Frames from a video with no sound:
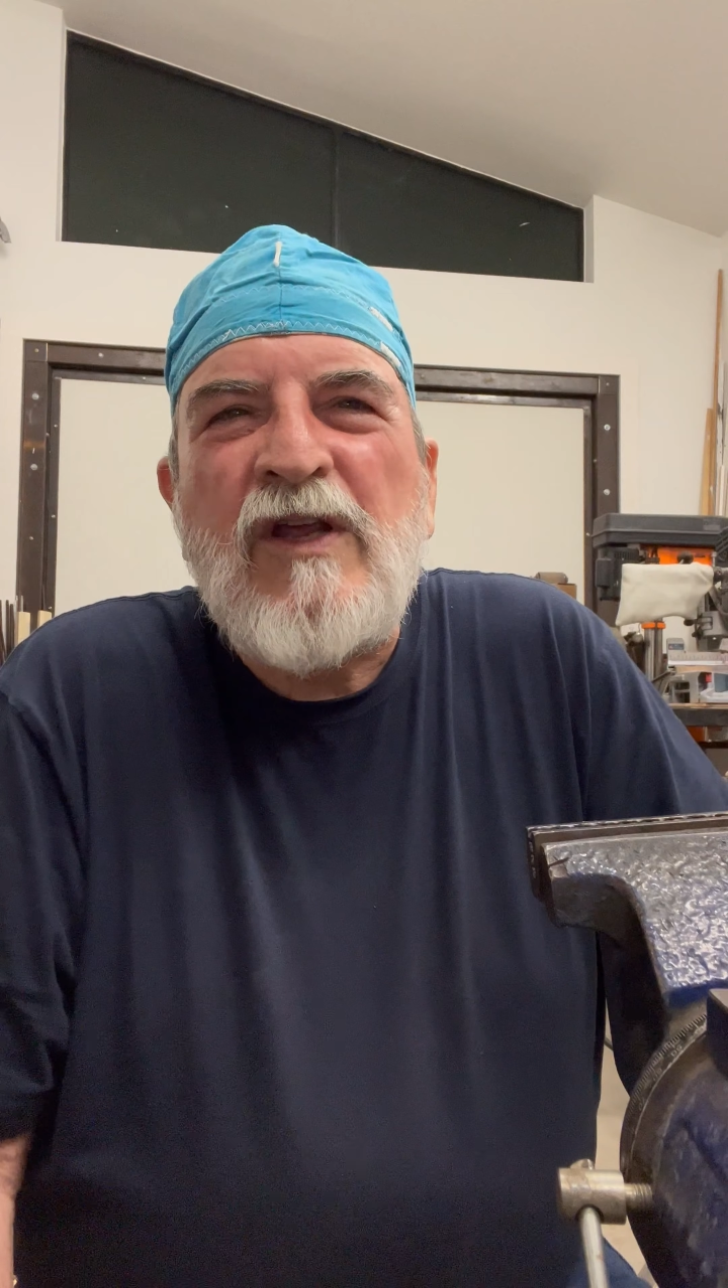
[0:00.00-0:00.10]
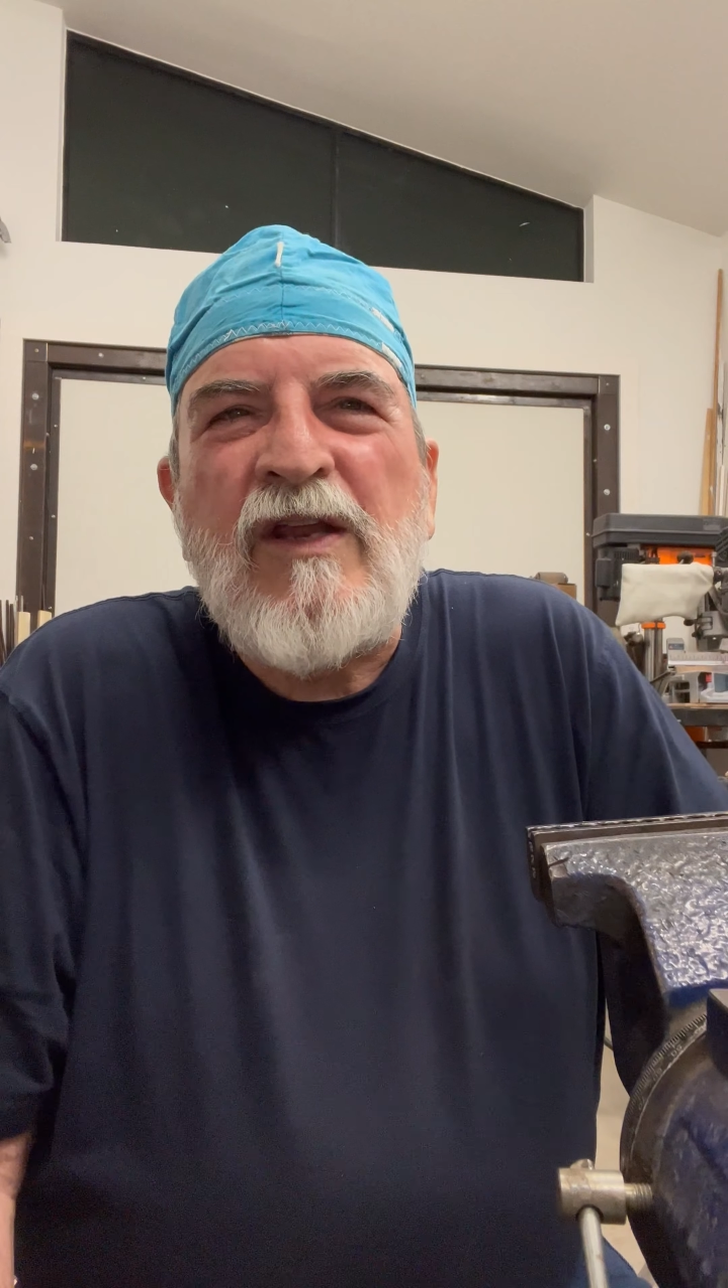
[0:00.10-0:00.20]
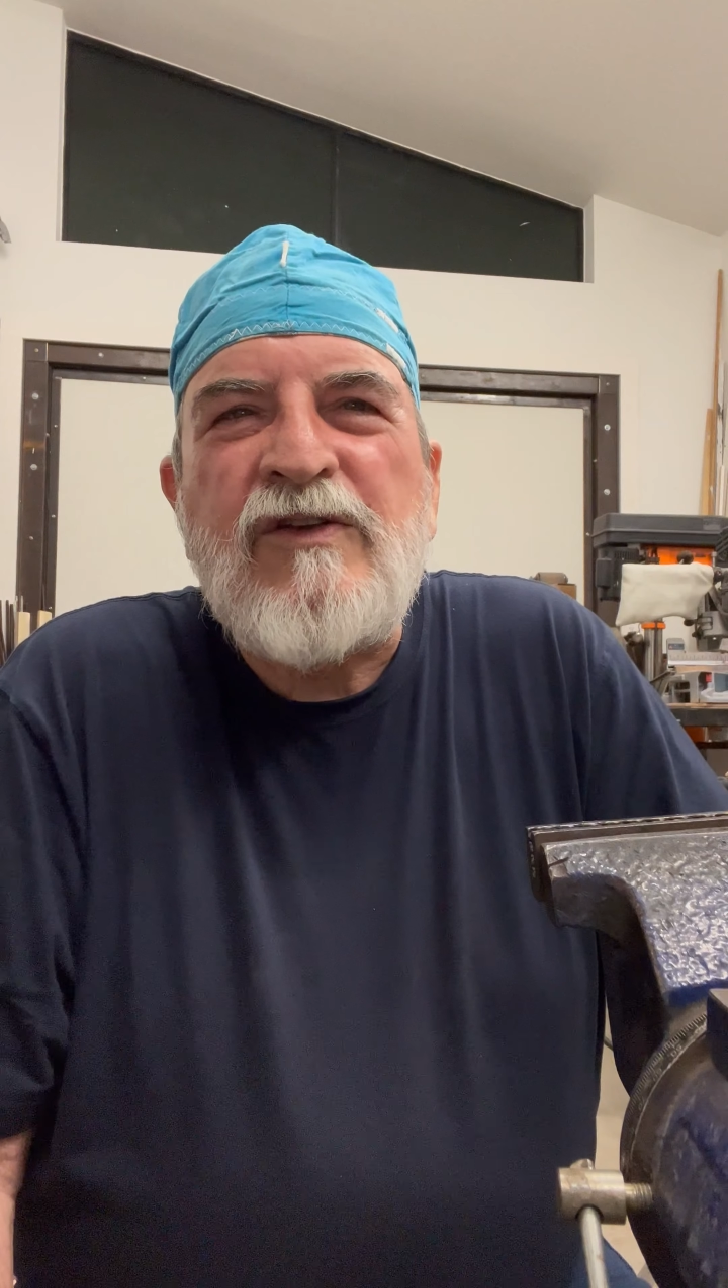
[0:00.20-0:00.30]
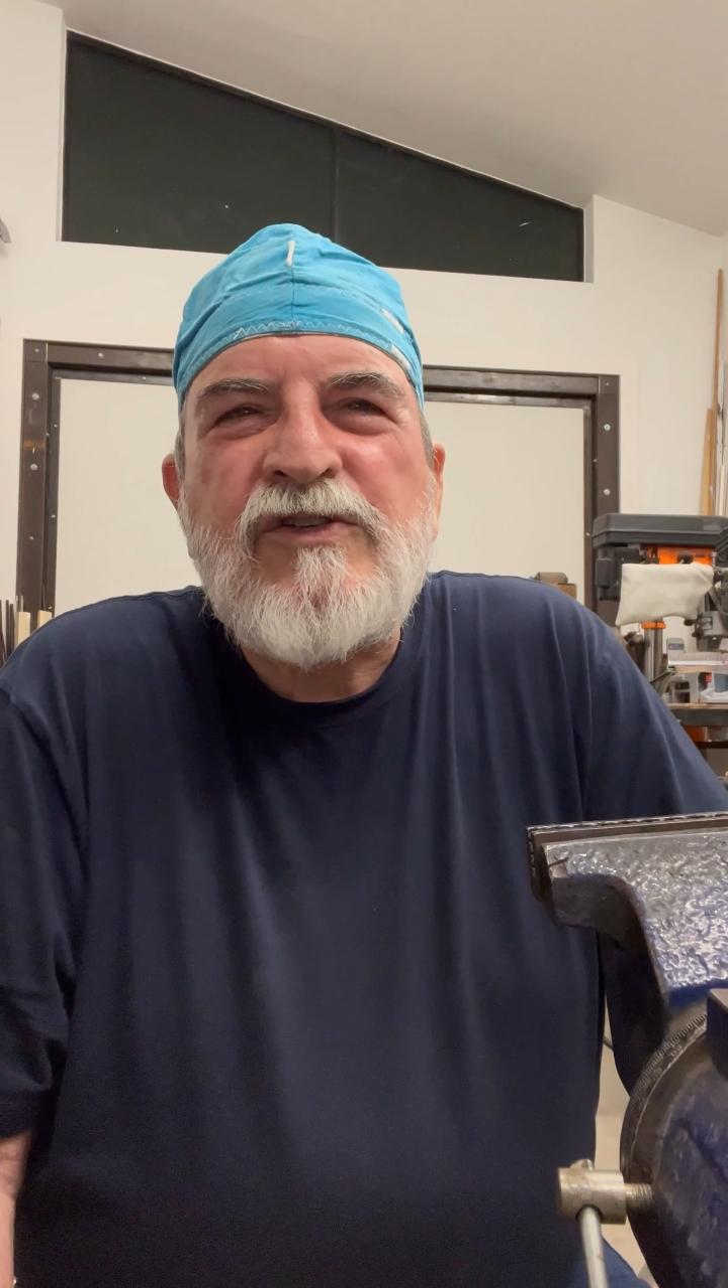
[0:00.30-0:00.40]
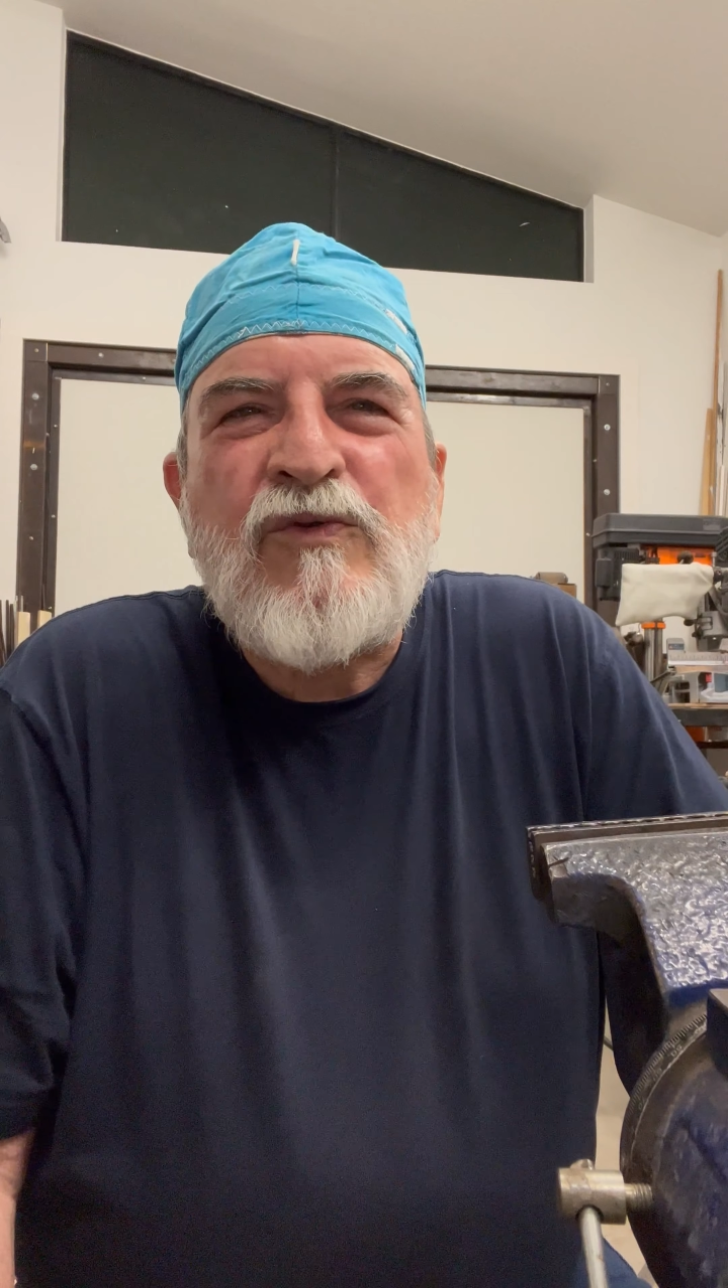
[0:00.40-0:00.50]

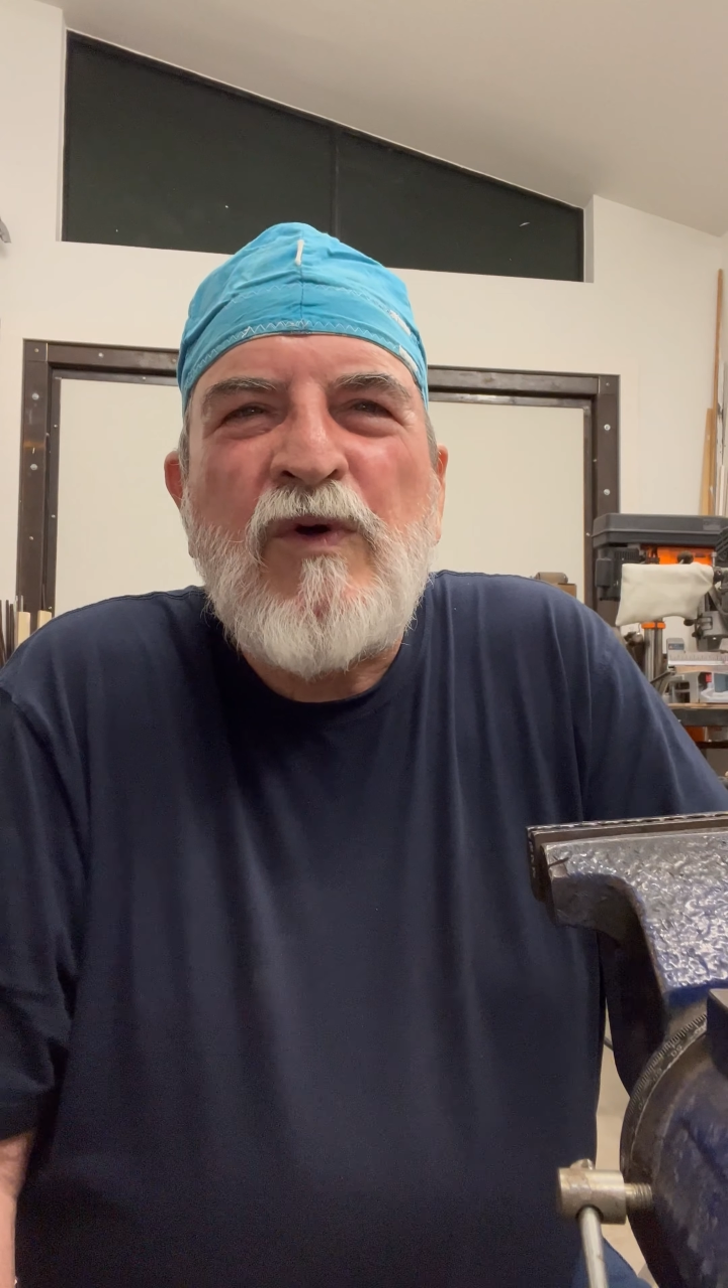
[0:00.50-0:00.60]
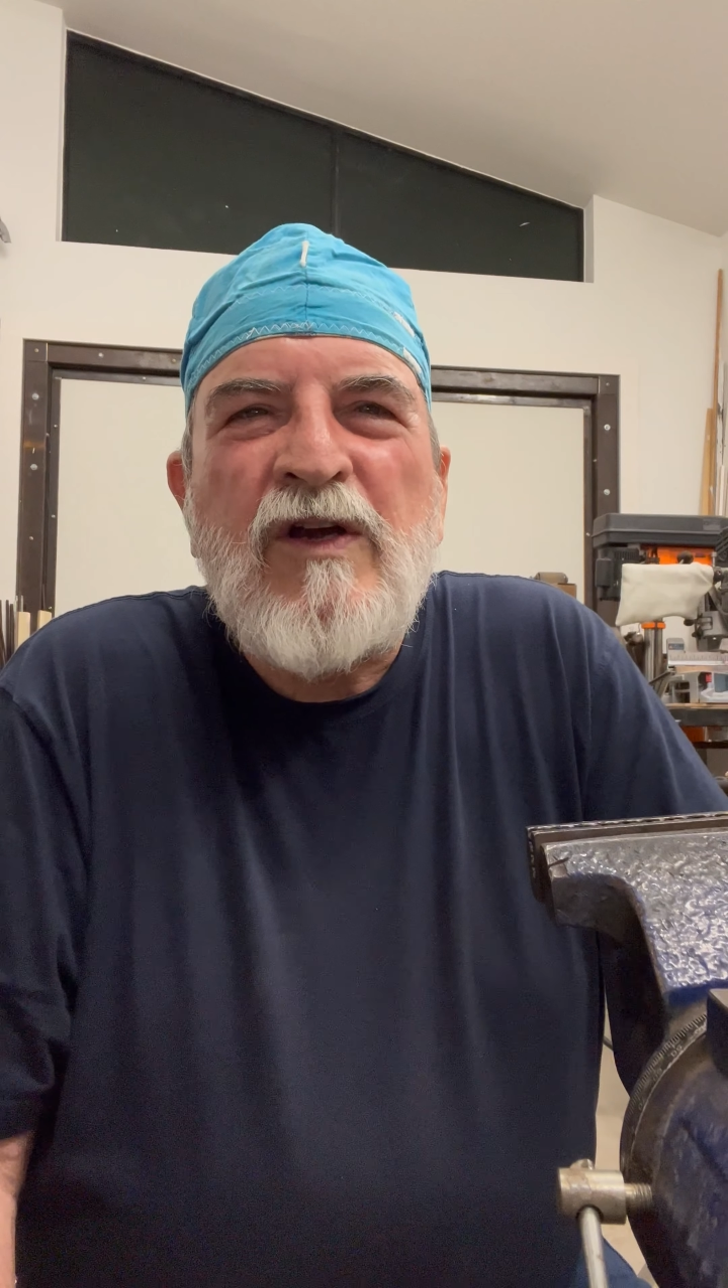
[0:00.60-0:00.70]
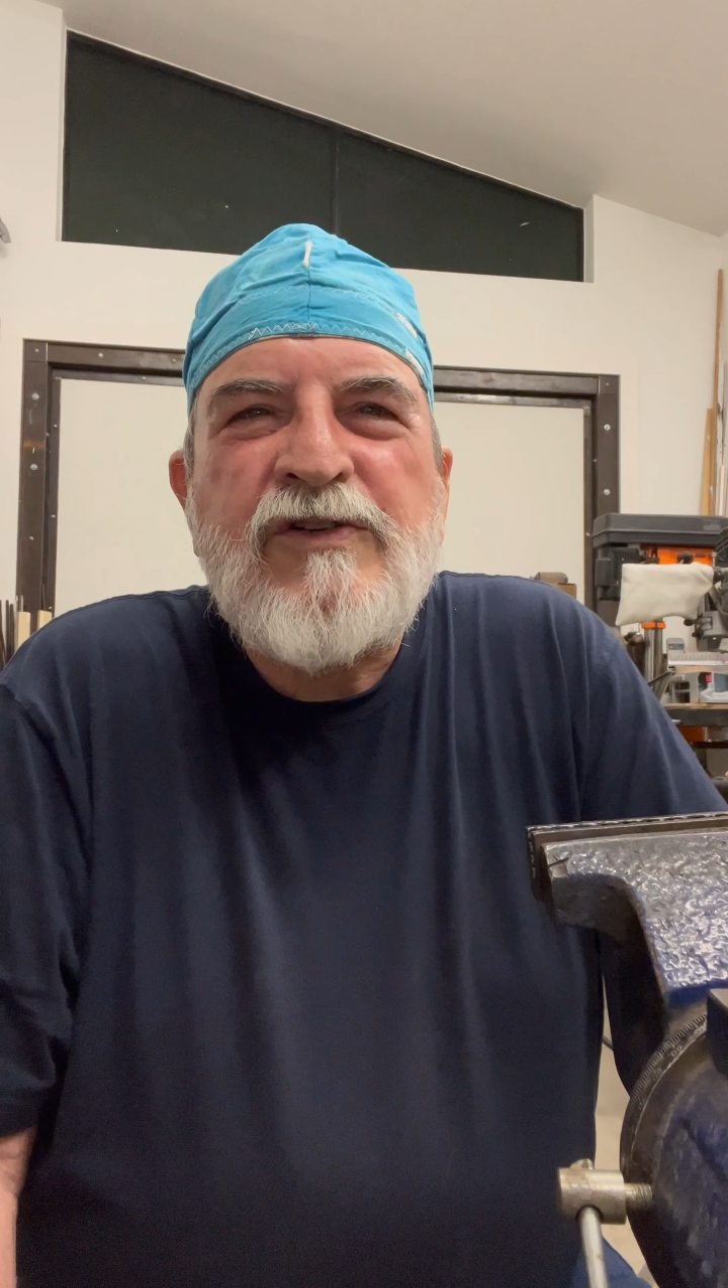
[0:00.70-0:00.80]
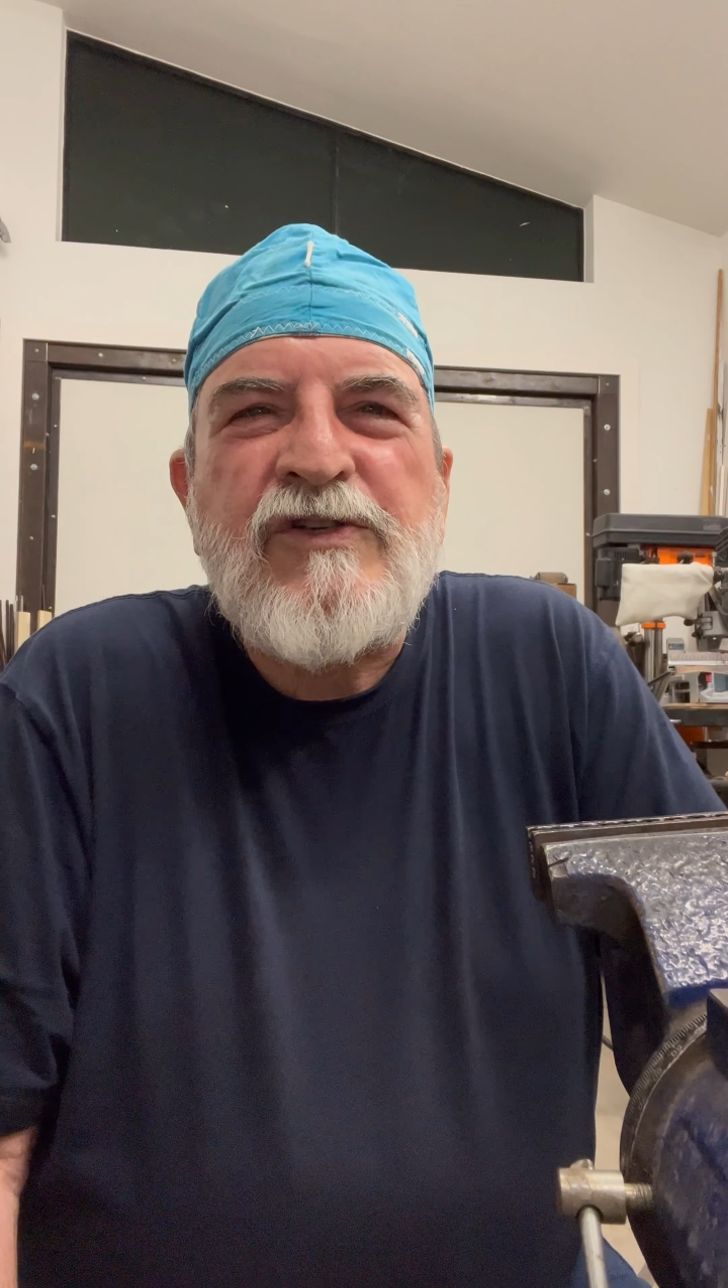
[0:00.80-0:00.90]
and square